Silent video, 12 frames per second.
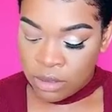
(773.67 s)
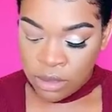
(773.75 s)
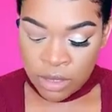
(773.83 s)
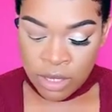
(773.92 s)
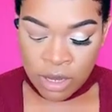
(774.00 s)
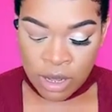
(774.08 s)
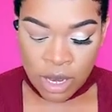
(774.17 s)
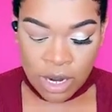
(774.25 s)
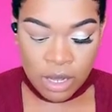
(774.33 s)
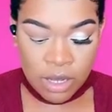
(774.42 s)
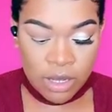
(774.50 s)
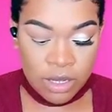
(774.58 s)
the
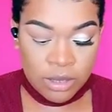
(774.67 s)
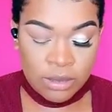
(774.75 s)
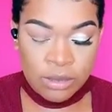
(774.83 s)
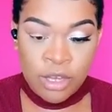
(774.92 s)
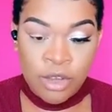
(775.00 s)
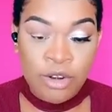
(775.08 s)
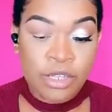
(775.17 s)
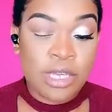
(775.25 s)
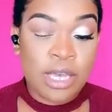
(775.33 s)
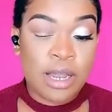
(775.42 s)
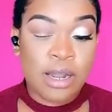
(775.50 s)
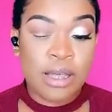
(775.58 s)
color, the crease
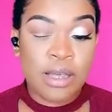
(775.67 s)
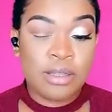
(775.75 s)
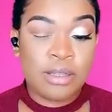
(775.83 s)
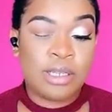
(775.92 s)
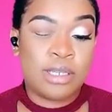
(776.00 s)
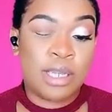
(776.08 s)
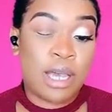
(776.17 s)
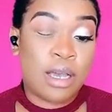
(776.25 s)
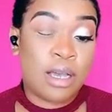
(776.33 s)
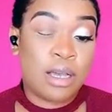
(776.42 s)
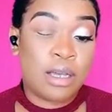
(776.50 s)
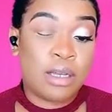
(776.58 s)
color,
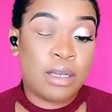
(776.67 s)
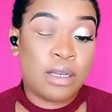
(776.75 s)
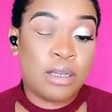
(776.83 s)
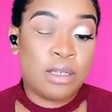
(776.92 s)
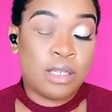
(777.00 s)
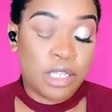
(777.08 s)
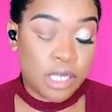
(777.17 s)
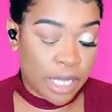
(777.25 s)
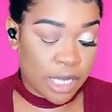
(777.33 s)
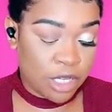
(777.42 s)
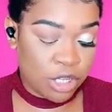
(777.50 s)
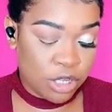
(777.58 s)
the
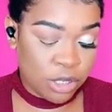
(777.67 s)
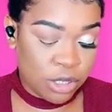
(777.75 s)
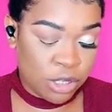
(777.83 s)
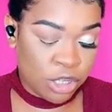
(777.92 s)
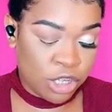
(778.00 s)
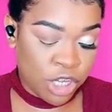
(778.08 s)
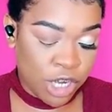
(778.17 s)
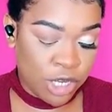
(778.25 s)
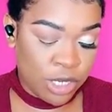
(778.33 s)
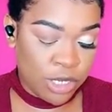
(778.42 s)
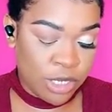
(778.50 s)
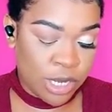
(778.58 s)
second
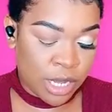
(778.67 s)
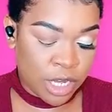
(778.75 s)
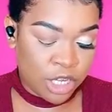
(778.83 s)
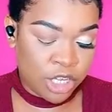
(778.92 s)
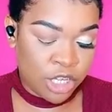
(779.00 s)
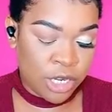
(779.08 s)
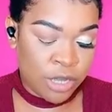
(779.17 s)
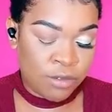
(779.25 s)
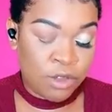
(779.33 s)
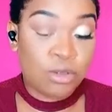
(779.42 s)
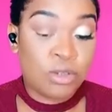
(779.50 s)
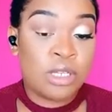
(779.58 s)
shade, darker shade I've
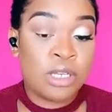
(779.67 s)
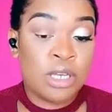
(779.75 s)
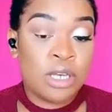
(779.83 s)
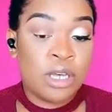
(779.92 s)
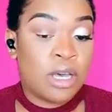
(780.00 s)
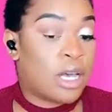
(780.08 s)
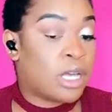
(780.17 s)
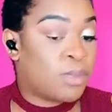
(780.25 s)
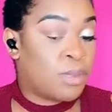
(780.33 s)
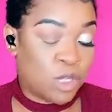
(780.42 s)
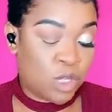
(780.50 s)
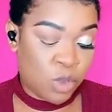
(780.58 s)
used, has
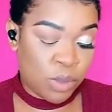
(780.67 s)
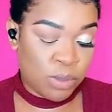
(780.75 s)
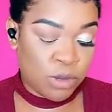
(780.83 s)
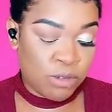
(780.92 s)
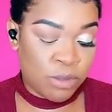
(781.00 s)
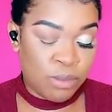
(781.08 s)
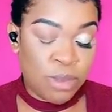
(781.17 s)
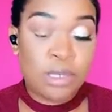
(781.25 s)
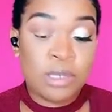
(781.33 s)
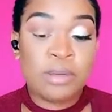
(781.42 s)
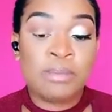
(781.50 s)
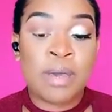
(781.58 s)
been soaked off a
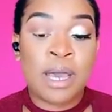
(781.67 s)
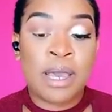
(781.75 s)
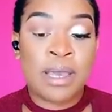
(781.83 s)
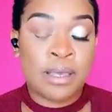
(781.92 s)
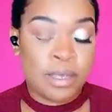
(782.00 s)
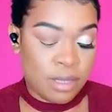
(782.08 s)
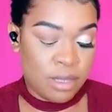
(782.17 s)
bit by